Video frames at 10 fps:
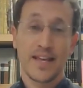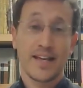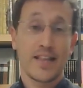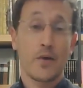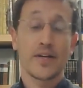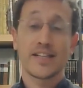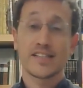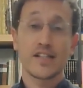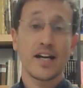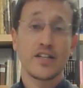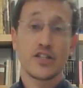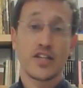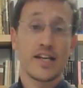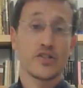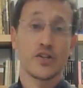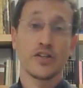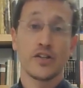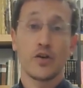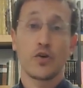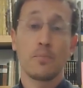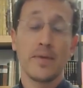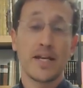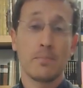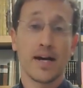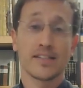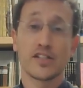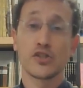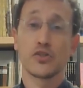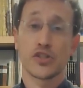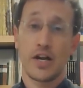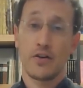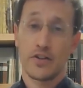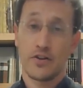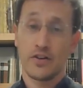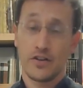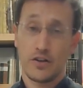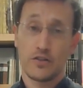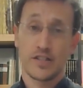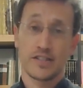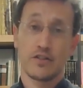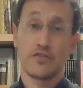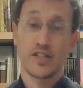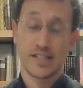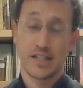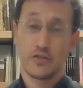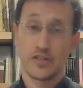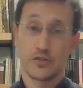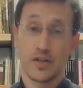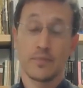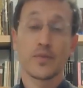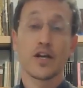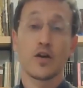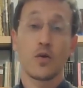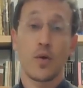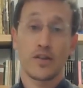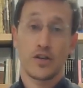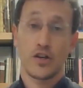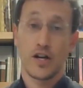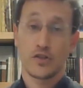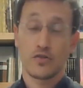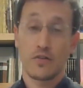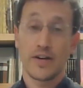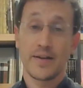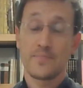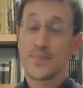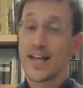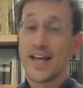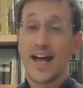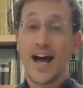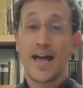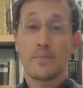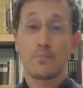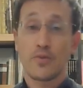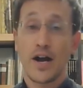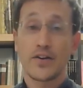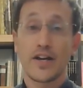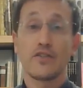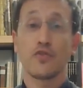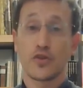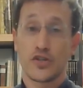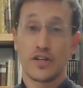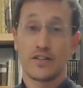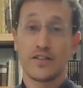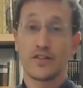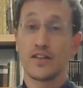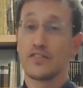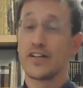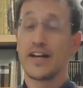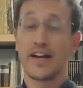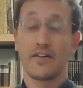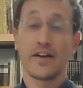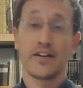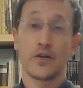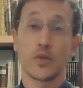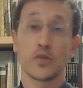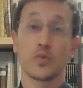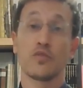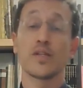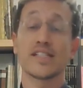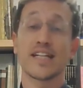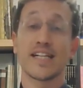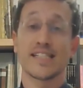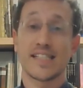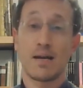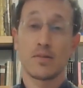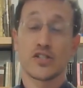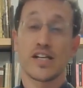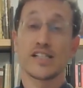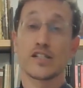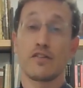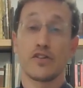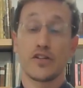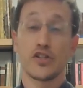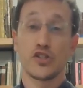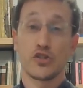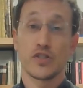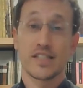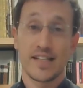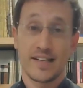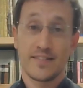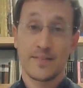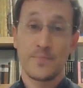Now, it does not endanger or minimize the Jewish character of the State of Israel. Quite the contrary. I am proud and fortunate to live in an era in which we have once again established a sovereign Jewish state.